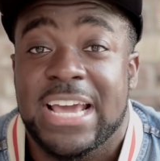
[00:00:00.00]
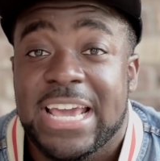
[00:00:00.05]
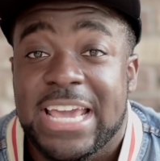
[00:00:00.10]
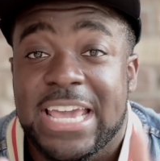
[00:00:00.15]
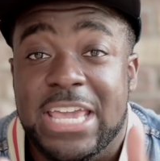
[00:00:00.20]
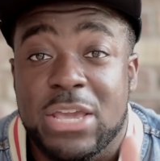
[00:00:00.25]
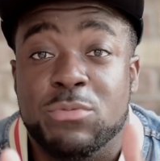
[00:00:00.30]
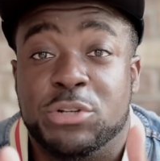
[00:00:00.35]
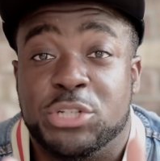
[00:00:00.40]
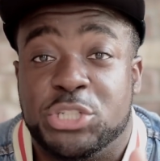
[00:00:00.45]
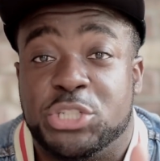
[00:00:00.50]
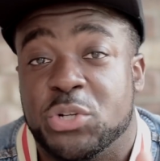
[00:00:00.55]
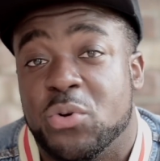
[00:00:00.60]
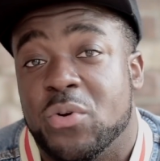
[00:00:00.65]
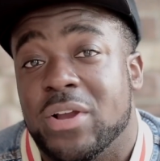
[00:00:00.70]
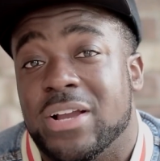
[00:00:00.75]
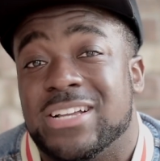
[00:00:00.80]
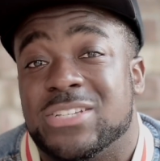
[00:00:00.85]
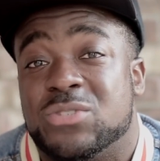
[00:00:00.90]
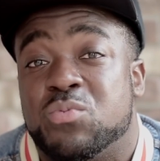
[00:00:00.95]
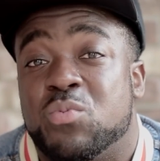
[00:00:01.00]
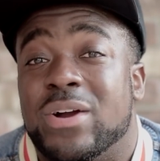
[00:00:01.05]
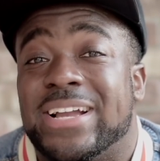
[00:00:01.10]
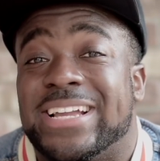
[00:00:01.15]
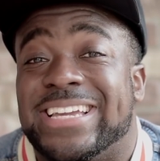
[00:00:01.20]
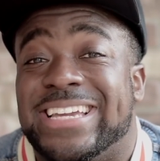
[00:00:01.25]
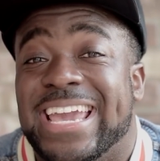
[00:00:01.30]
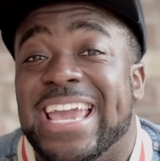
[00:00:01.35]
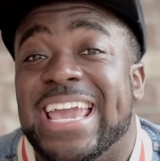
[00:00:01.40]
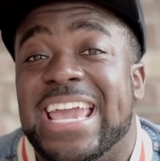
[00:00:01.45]
He was showing us
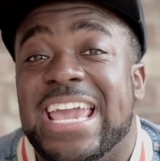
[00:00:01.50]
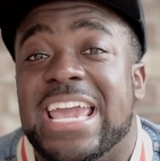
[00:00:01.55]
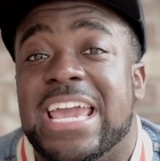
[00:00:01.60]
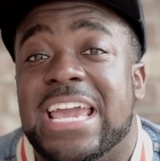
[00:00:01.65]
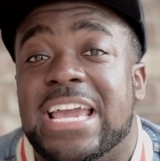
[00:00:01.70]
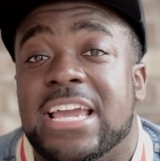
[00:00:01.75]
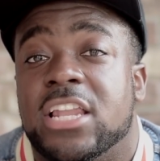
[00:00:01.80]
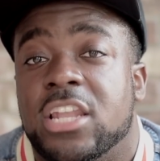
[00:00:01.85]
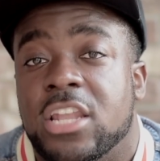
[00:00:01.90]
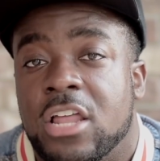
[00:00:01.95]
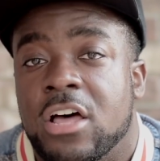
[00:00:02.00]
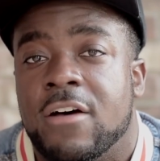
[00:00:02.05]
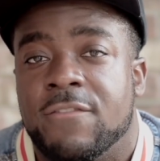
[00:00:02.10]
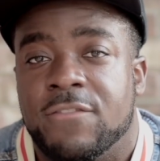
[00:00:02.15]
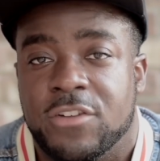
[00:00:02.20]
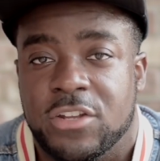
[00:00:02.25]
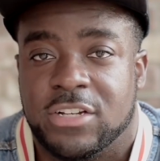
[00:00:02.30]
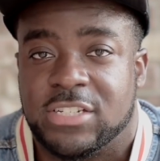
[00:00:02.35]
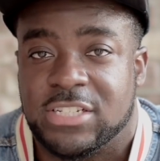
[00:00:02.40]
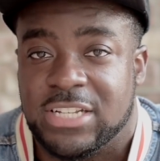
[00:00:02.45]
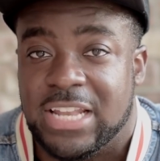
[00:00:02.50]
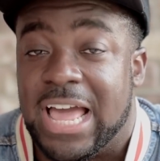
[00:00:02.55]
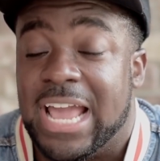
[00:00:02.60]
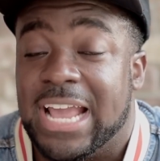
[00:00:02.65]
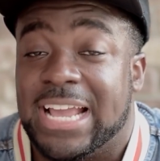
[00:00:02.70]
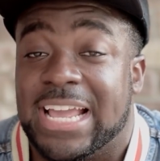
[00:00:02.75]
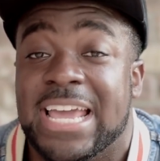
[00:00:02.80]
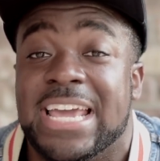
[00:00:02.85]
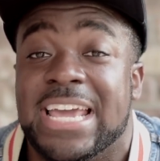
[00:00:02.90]
what king love looks like.